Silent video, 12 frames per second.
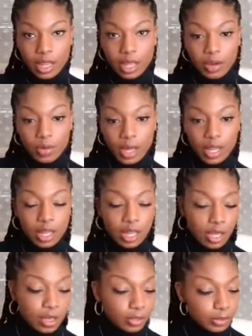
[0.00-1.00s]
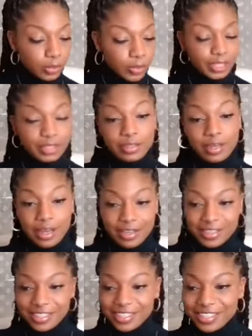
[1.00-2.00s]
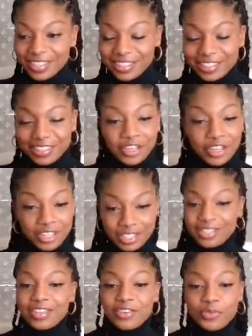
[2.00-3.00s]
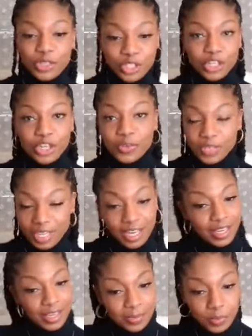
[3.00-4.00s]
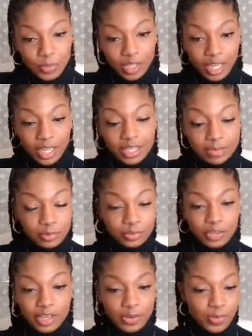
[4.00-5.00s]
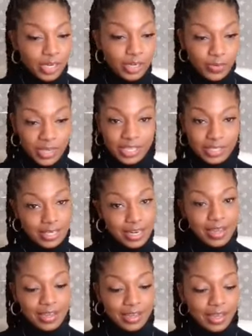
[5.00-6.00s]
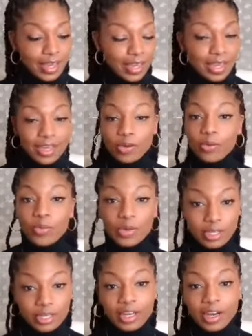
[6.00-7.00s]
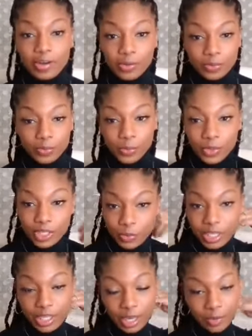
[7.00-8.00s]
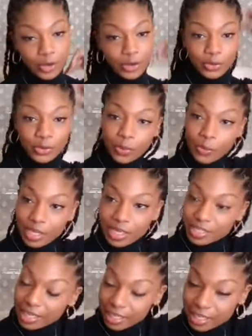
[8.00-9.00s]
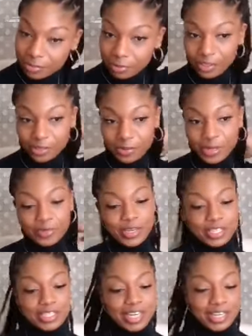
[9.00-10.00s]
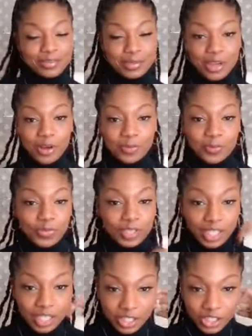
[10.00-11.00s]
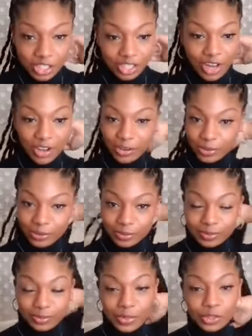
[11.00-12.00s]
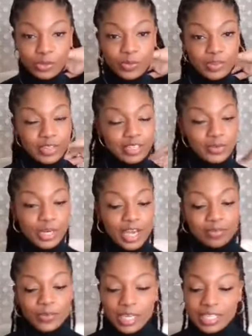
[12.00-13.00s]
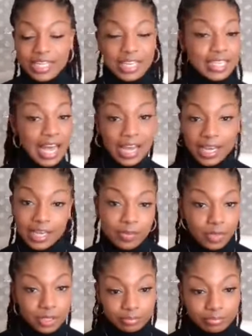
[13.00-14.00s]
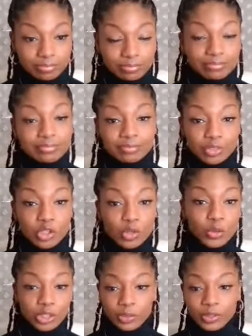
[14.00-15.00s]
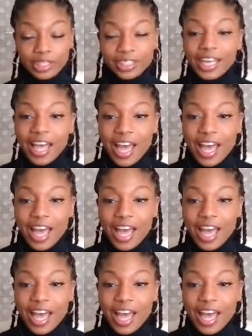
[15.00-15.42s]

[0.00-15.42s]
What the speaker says: Hello, hello. You guys, listen, we just gonna say it's Prophetic Word Wednesday. We don't know. We come on Wednesday. It's Prophetic Word Wednesday. So just know we do a prophetic word every Wednesday time, 2 to 3.